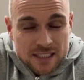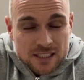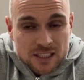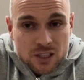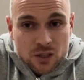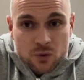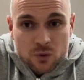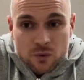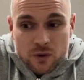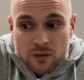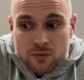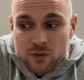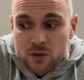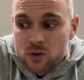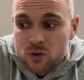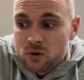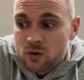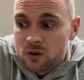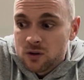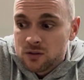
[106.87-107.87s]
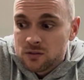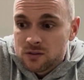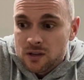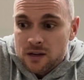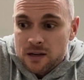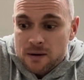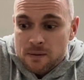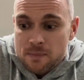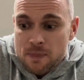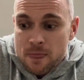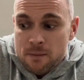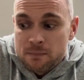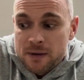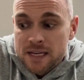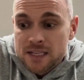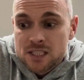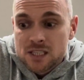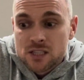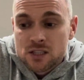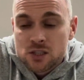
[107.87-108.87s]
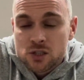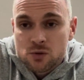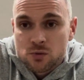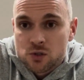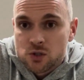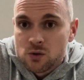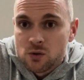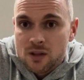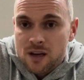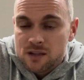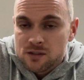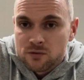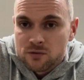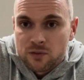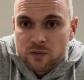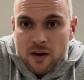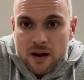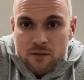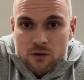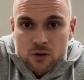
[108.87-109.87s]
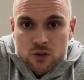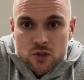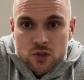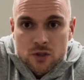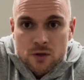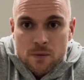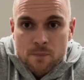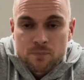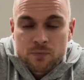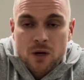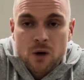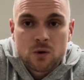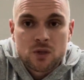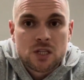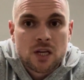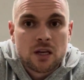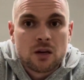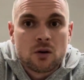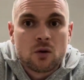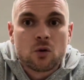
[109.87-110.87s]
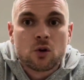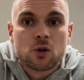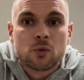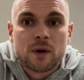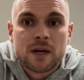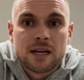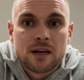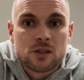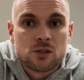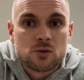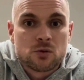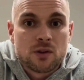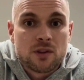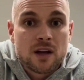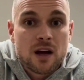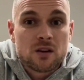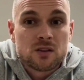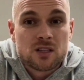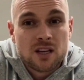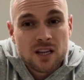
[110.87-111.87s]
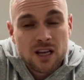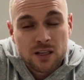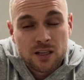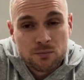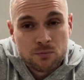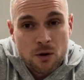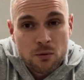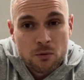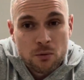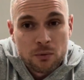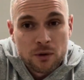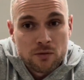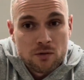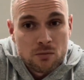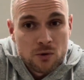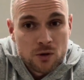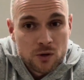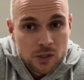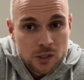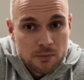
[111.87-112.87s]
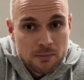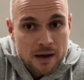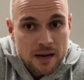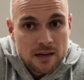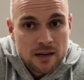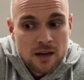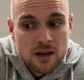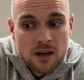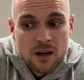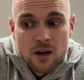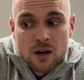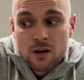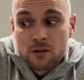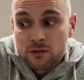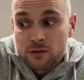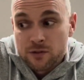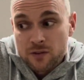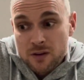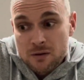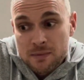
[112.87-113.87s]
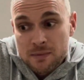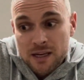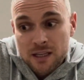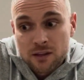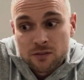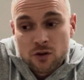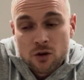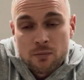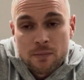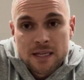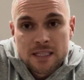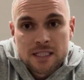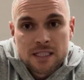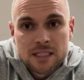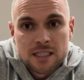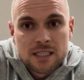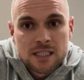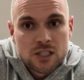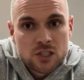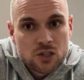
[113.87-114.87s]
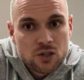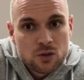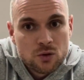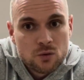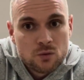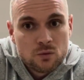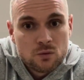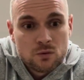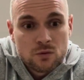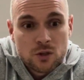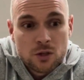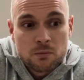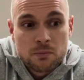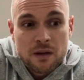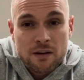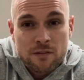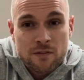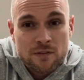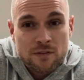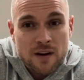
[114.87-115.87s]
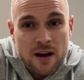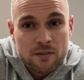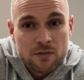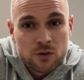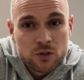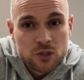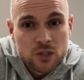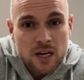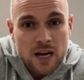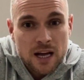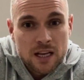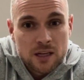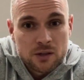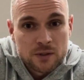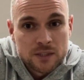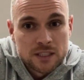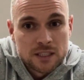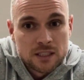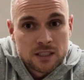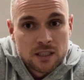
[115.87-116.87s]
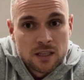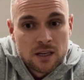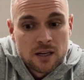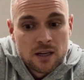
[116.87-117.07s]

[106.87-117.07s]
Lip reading: So if your maintenance was 2,500, that would take you all the way down to 1,000, and that's probably for most men. For a female, if your maintenance is 2, you'd be at 500 calories.